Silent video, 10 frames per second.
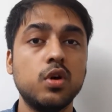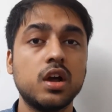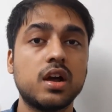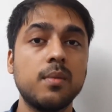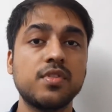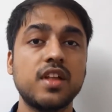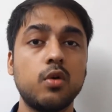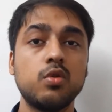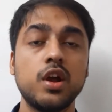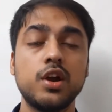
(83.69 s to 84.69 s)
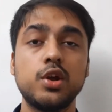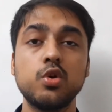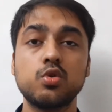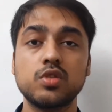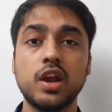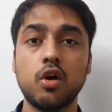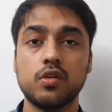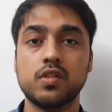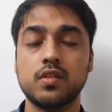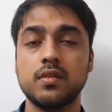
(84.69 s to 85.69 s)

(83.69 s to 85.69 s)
comes down due to the loss.